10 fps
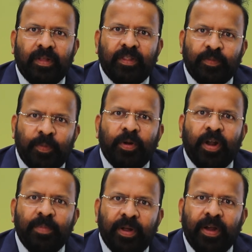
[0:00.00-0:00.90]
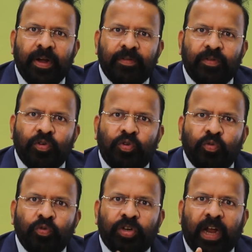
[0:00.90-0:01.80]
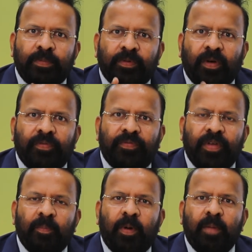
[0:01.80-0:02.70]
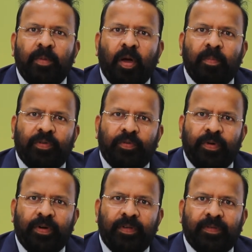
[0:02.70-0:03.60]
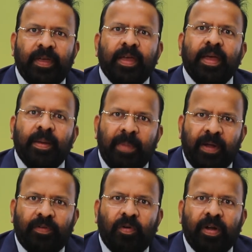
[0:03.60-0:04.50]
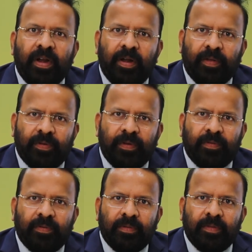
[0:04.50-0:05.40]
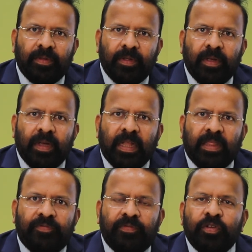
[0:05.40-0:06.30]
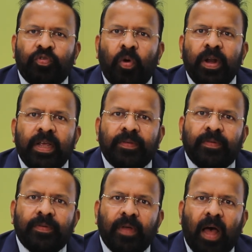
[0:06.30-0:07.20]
this program creates two types of employment opportunities based on industries. The first one is